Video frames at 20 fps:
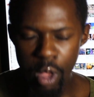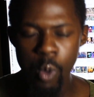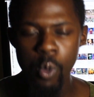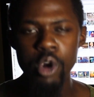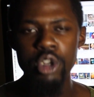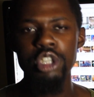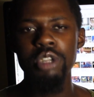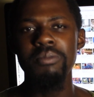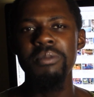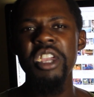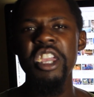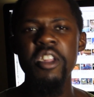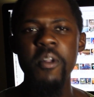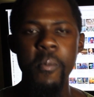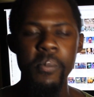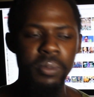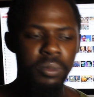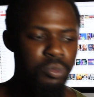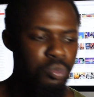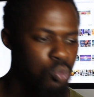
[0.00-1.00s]
where to
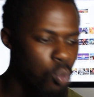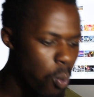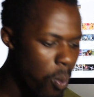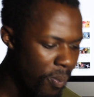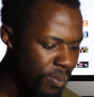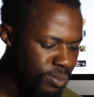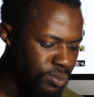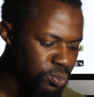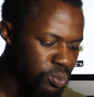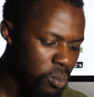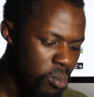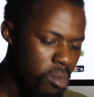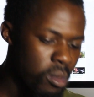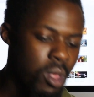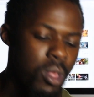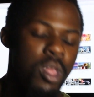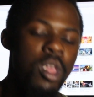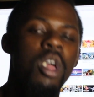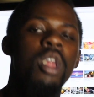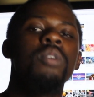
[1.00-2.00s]
me,
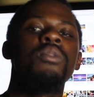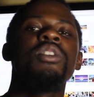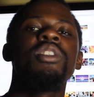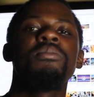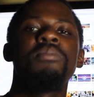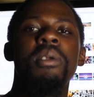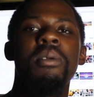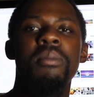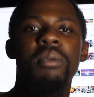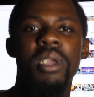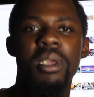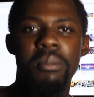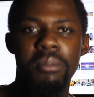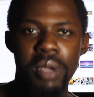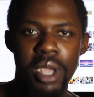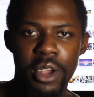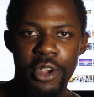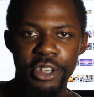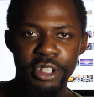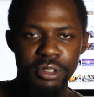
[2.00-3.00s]
the only reason people get
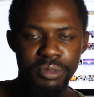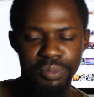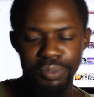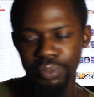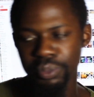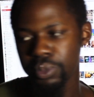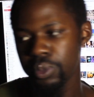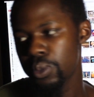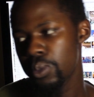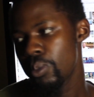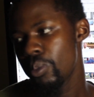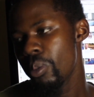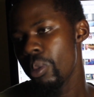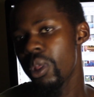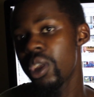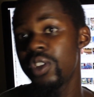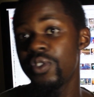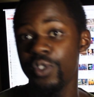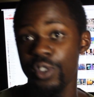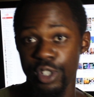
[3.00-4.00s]
married
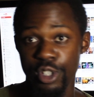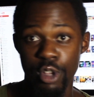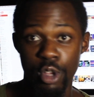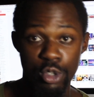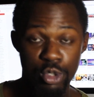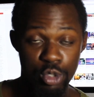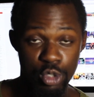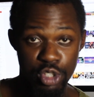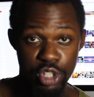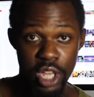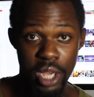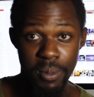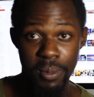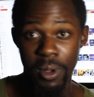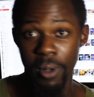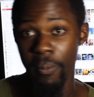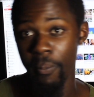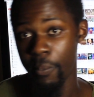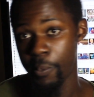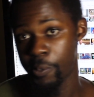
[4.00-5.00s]
is for social stigma.